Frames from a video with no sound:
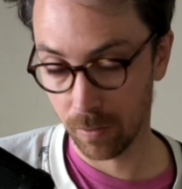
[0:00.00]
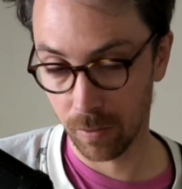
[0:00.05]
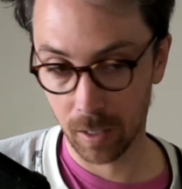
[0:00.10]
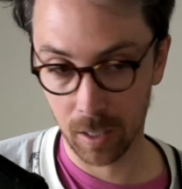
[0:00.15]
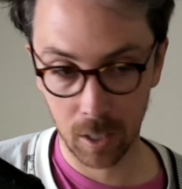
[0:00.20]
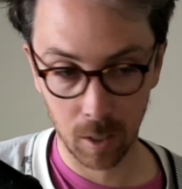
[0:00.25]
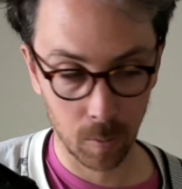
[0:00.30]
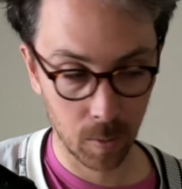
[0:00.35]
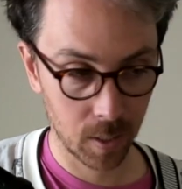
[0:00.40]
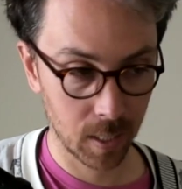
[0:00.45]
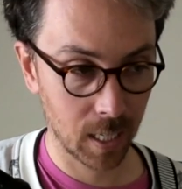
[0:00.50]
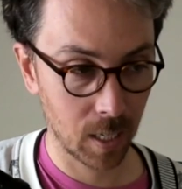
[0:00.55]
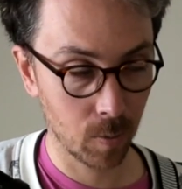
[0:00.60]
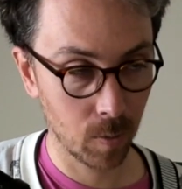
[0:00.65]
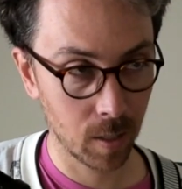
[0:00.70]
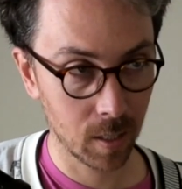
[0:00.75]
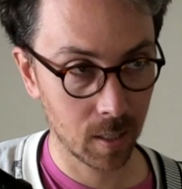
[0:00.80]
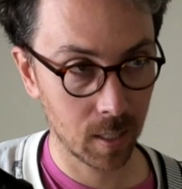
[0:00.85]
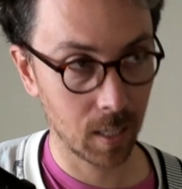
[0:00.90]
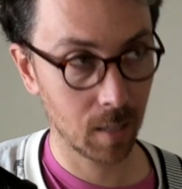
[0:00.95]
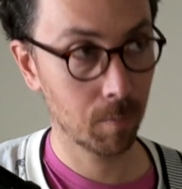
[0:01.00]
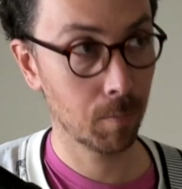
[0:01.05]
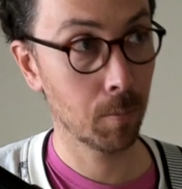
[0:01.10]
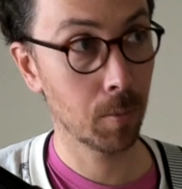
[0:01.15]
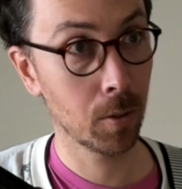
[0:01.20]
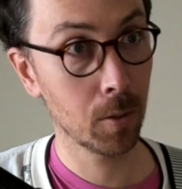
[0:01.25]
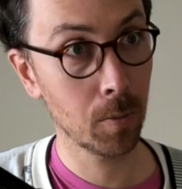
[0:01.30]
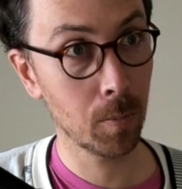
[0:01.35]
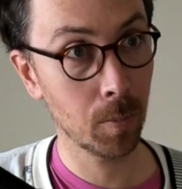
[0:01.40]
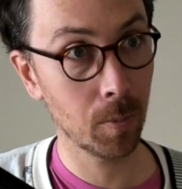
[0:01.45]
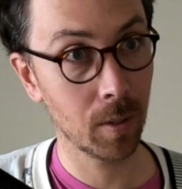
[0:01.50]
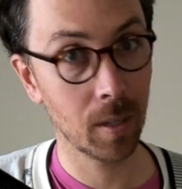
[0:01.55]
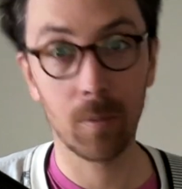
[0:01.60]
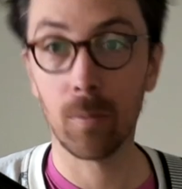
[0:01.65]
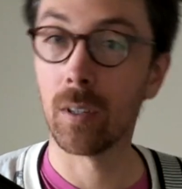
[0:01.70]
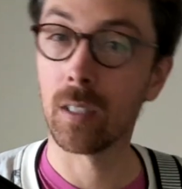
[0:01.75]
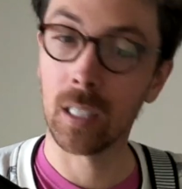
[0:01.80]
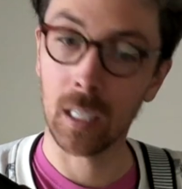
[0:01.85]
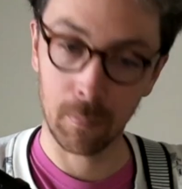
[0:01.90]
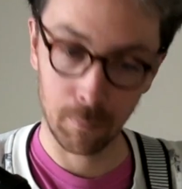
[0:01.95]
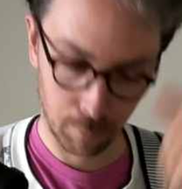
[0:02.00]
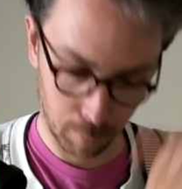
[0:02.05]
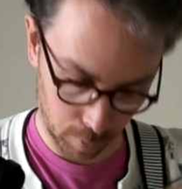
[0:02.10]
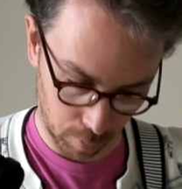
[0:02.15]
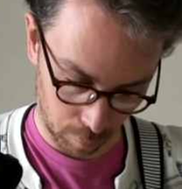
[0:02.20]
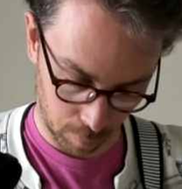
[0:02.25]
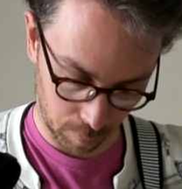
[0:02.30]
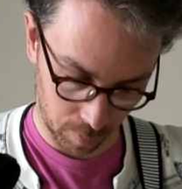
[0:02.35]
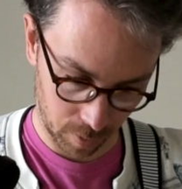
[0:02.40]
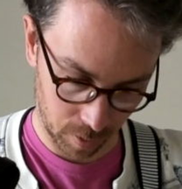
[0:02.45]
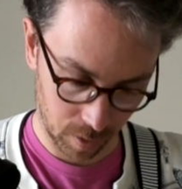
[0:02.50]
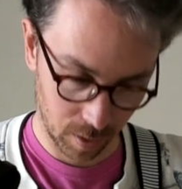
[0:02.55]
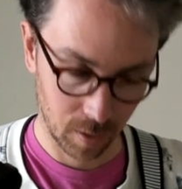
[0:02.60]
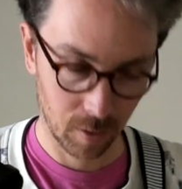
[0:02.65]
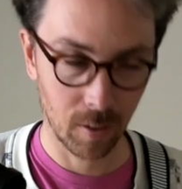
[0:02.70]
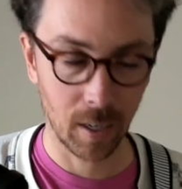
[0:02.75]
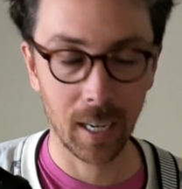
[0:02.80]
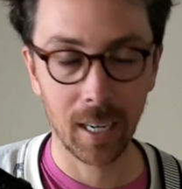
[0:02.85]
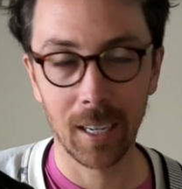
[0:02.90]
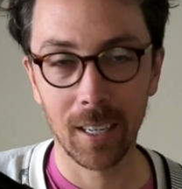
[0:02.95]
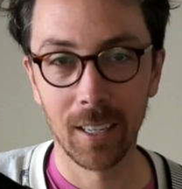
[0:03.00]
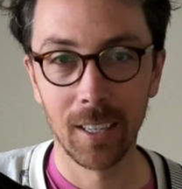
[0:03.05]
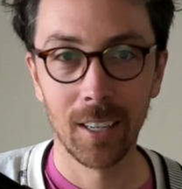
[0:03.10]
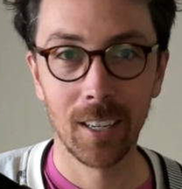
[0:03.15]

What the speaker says: and it's almost like one's like broop and one's like broop, right?